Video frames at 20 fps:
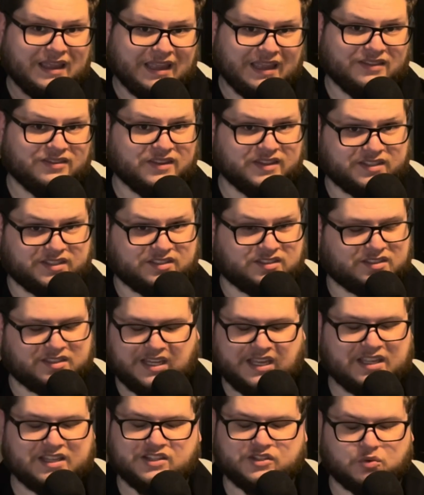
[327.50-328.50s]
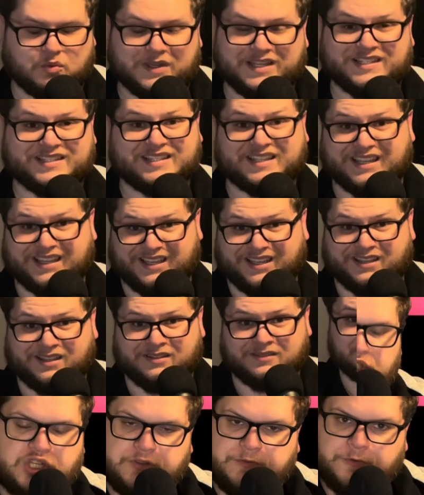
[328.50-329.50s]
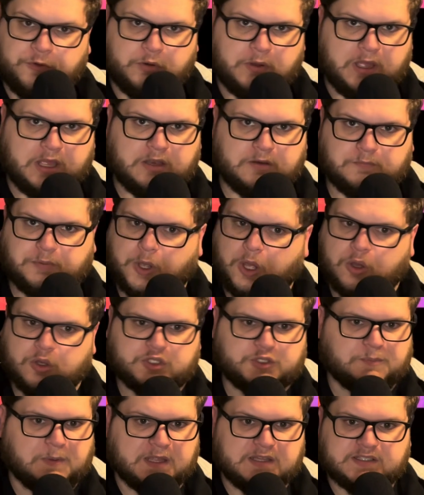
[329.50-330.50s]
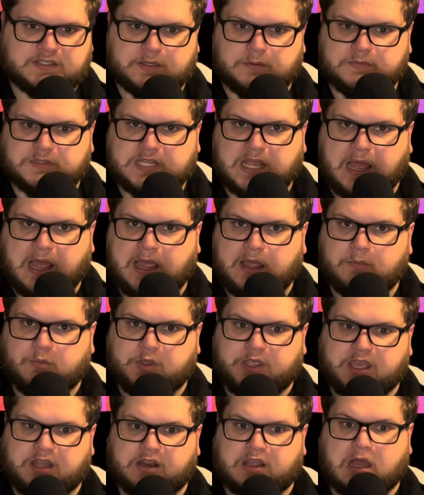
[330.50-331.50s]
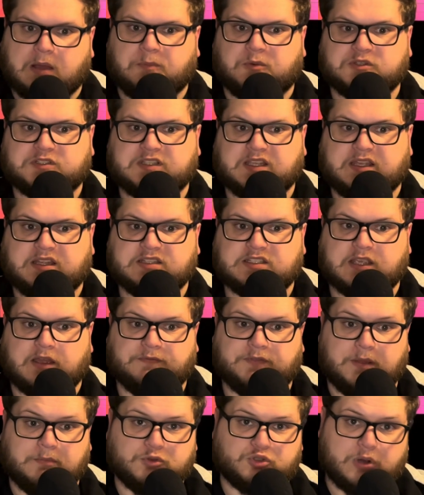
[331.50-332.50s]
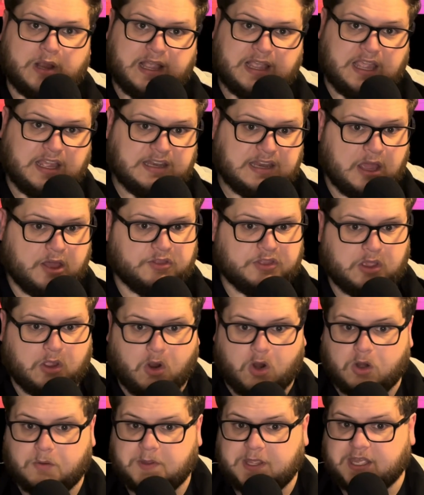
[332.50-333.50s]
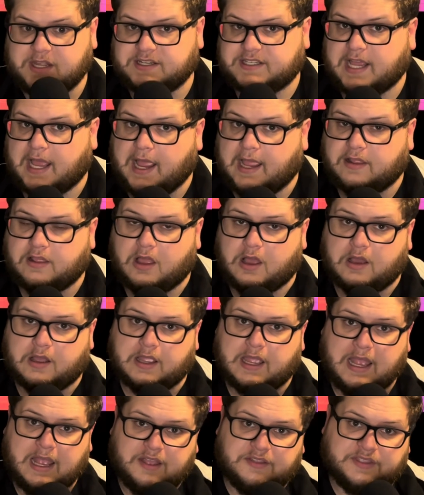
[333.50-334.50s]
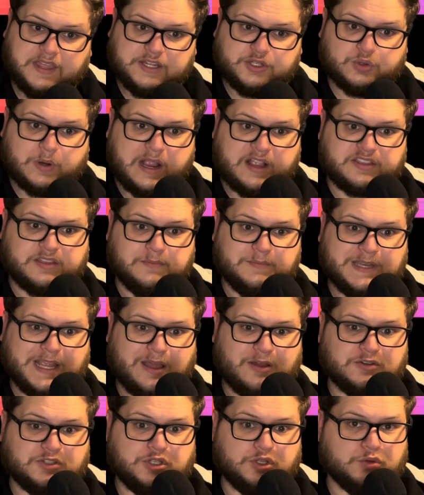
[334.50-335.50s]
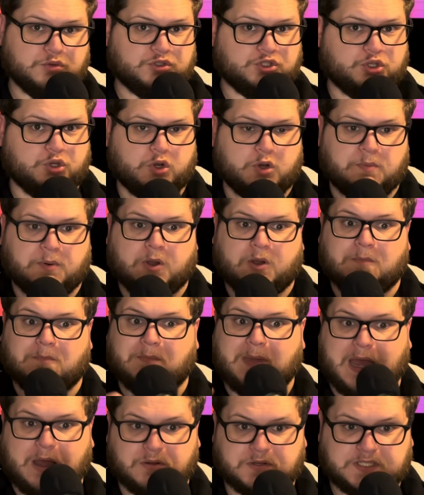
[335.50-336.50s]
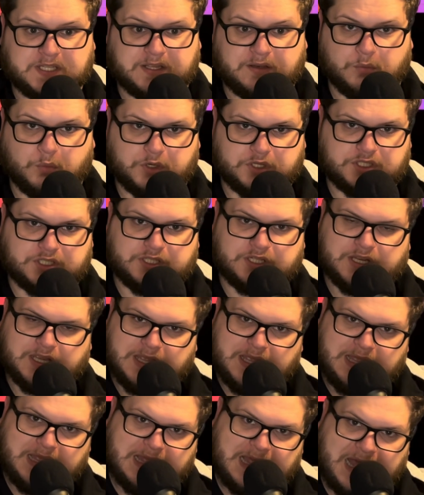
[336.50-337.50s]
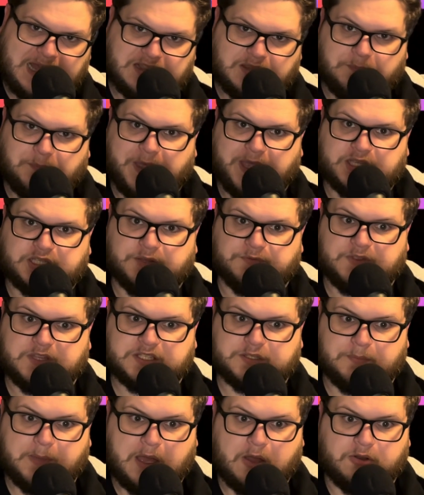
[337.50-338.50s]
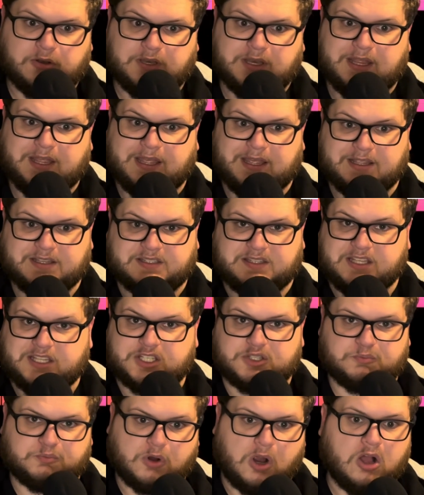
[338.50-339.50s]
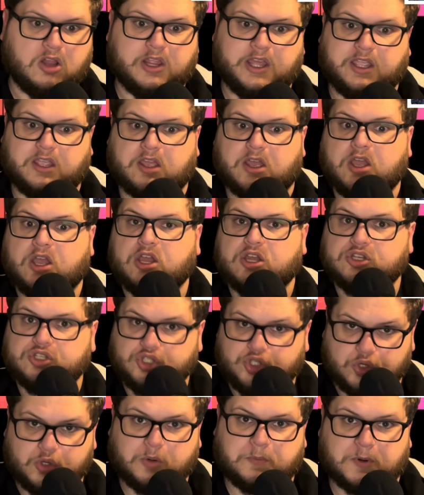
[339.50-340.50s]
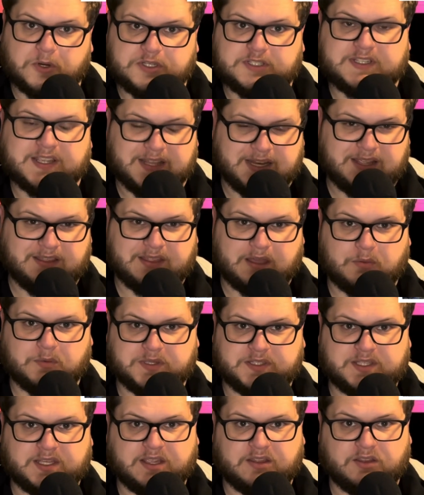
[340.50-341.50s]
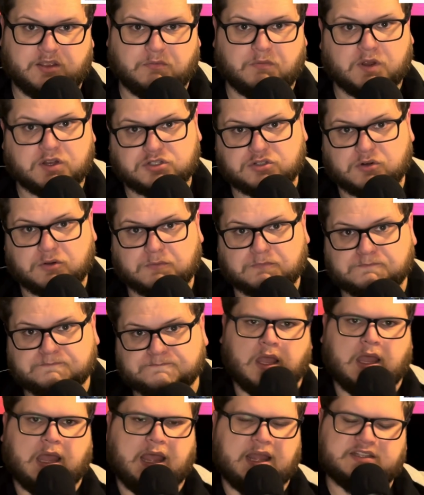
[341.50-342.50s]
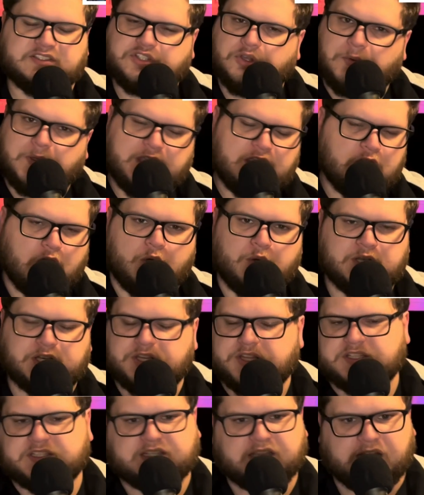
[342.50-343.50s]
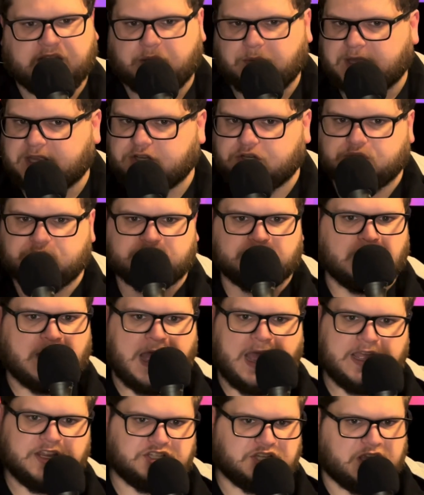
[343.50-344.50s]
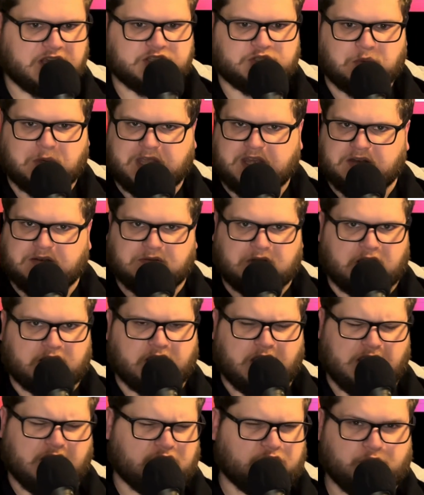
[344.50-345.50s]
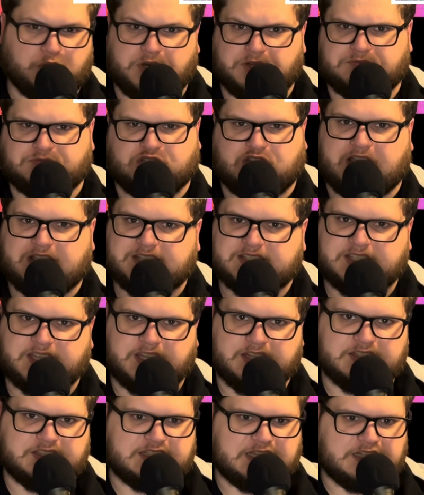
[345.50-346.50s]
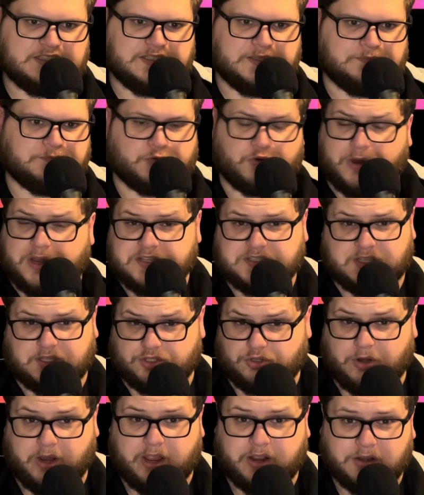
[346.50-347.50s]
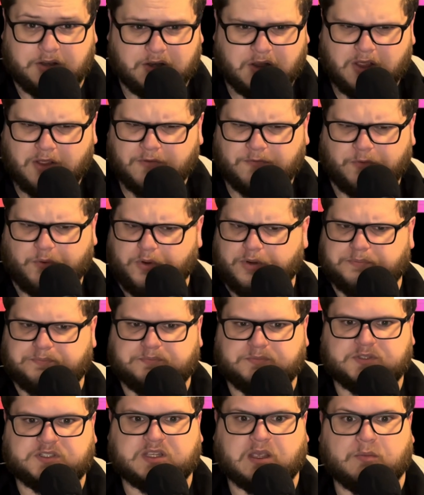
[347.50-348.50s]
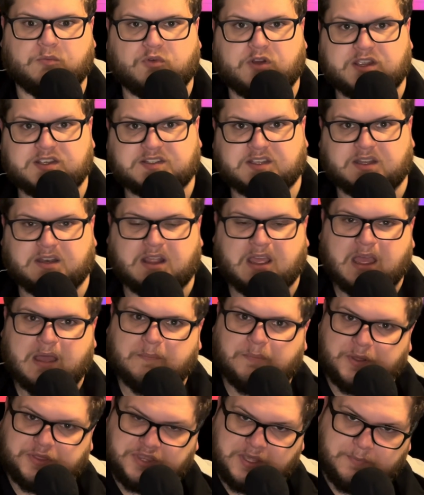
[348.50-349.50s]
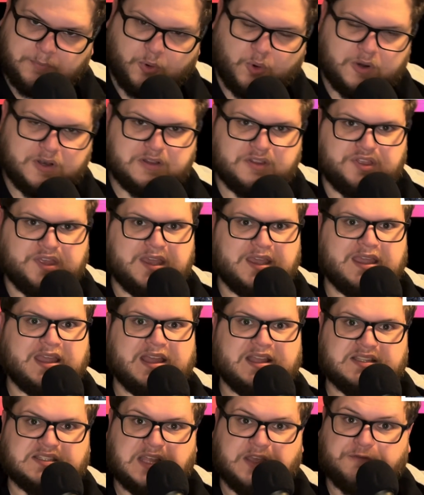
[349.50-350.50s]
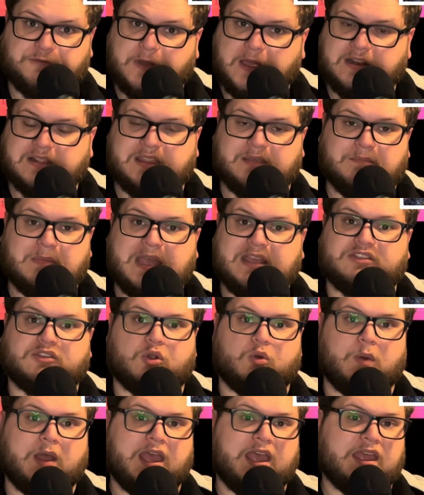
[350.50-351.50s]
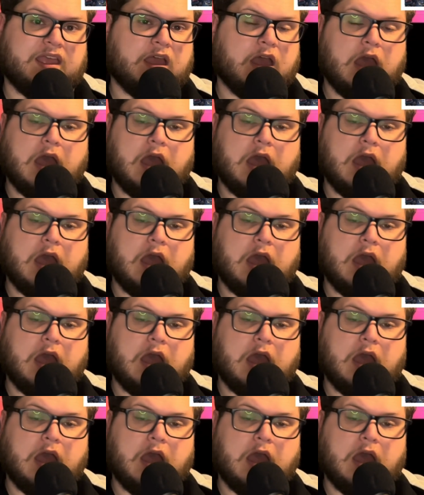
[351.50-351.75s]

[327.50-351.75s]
in the scenes we see. Shifu and Po spend some time. We get a couple scenes of them tracking down the army and Tai Lung. They track them down to Juniper Mountain, which at the base of this mountain is the sprawling Juniper City that we see in the original. And so we can go into the city, we can do some hijinks, we can include a chase scene set to Crazy Train for some reason. But the important thing is they finally make their way